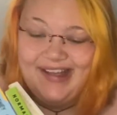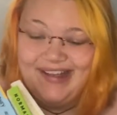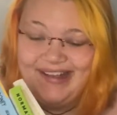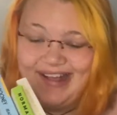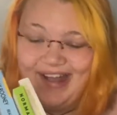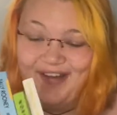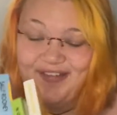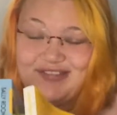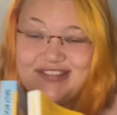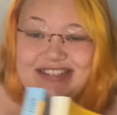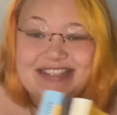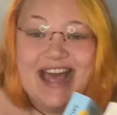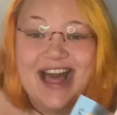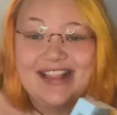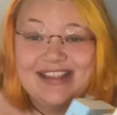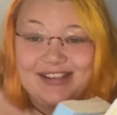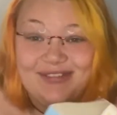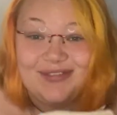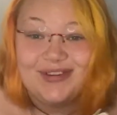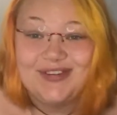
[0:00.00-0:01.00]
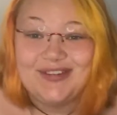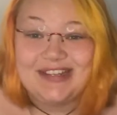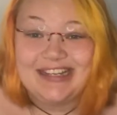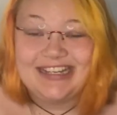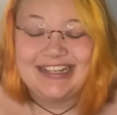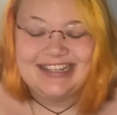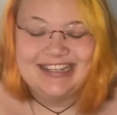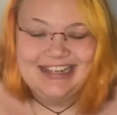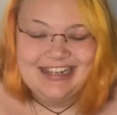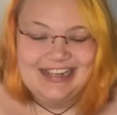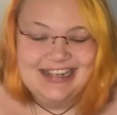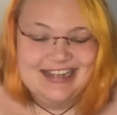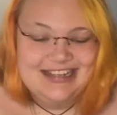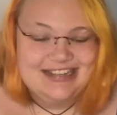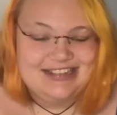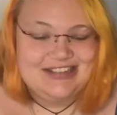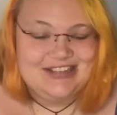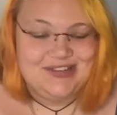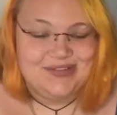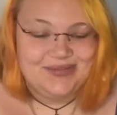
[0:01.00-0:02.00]
of Sally Rooney
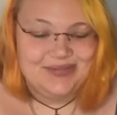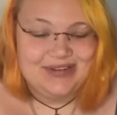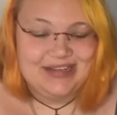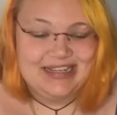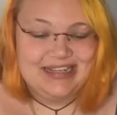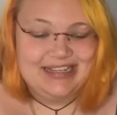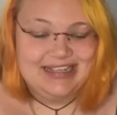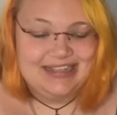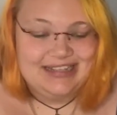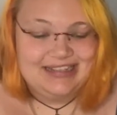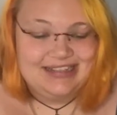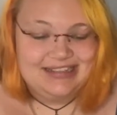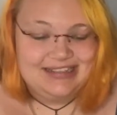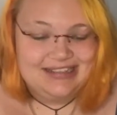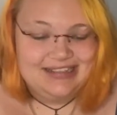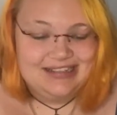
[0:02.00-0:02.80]
to read